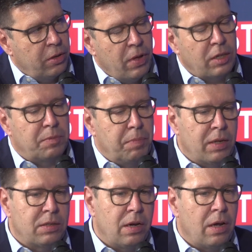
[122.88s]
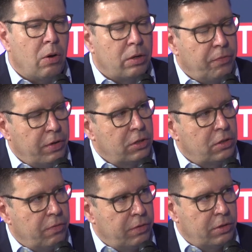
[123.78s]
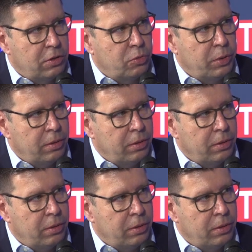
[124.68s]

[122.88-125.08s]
that's basically our definition of a digital twin.